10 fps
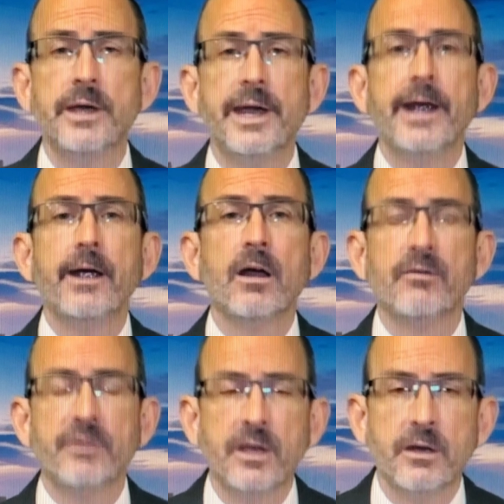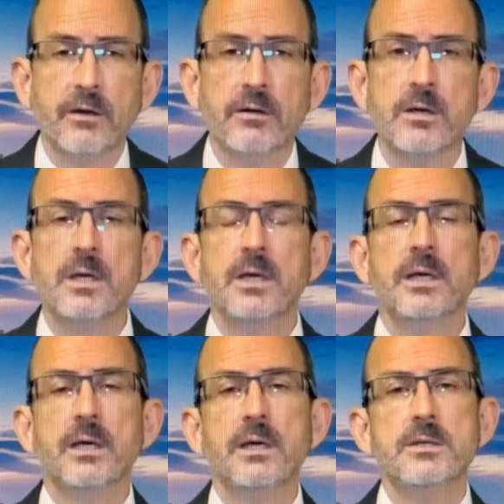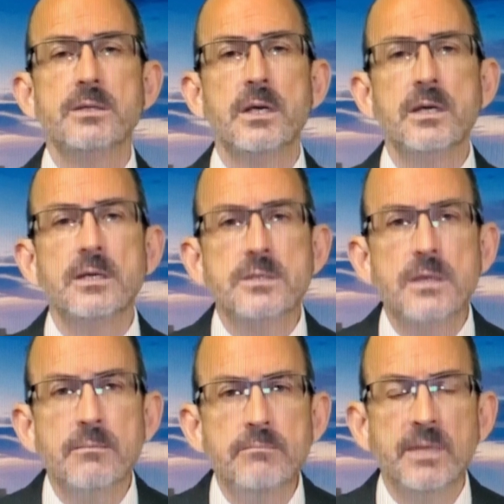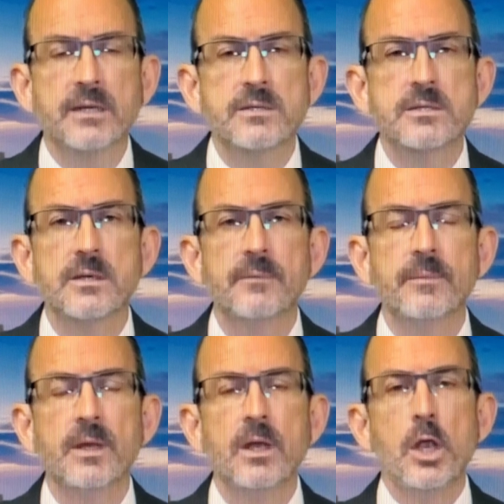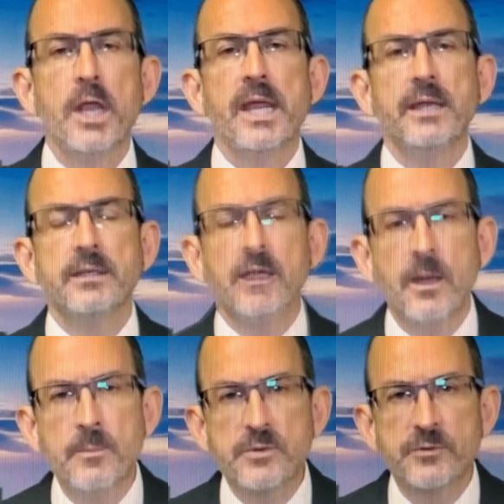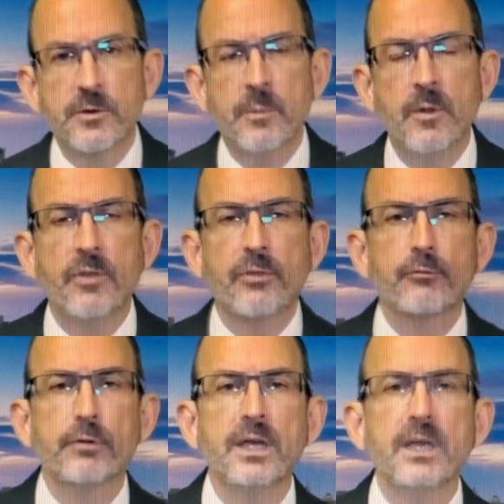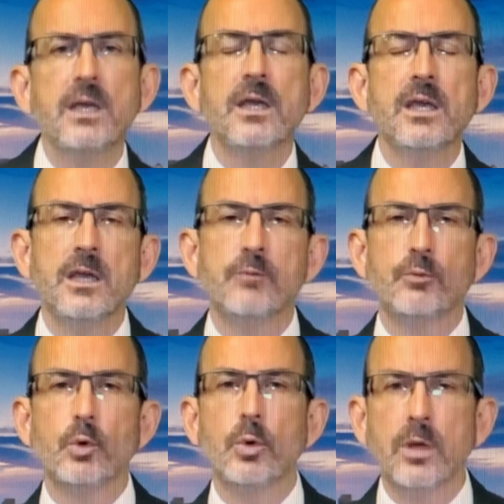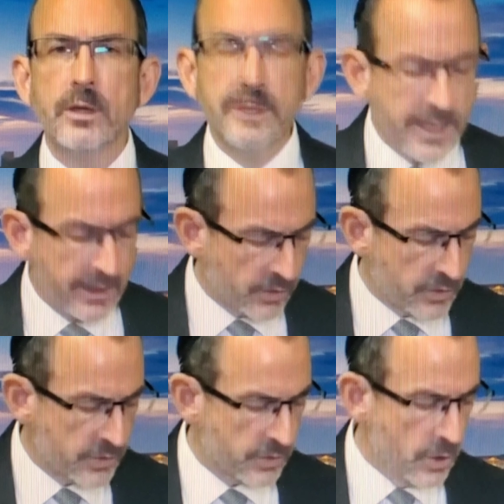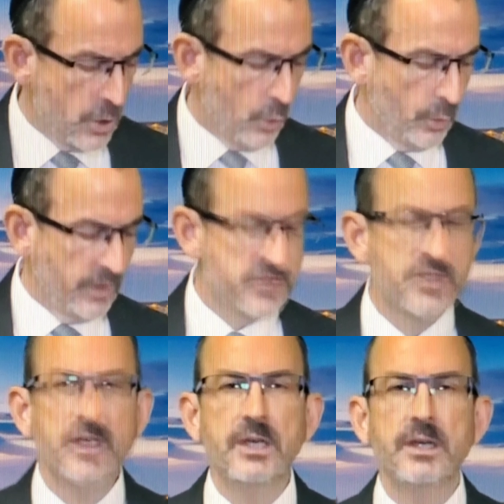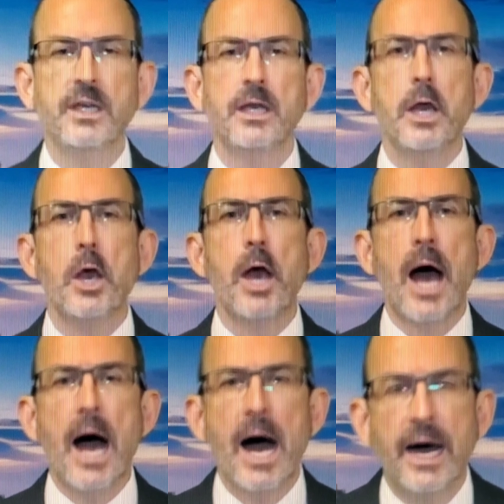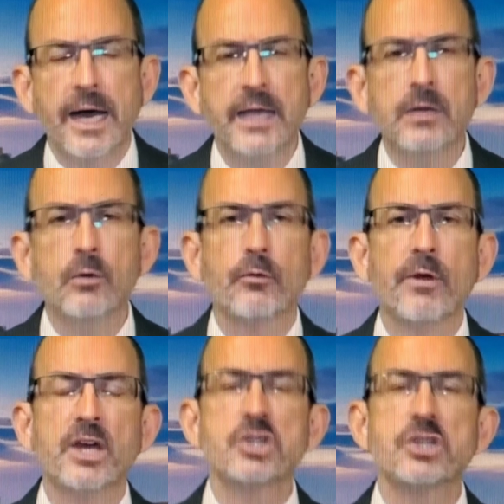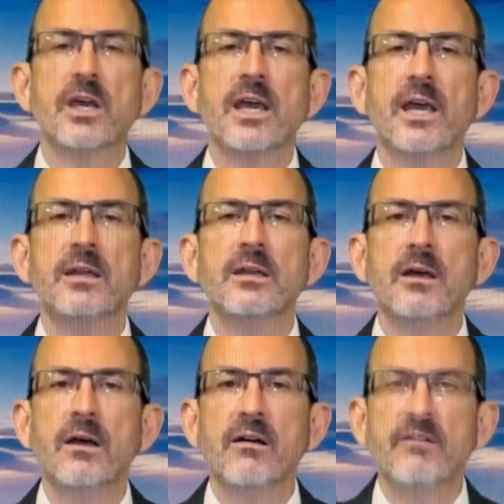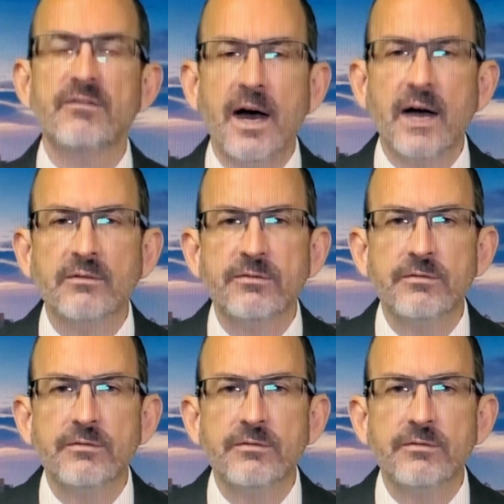Erev here is, is mixed. It comes from three Hebrew letters. We see the Ein, Resh, and Vav.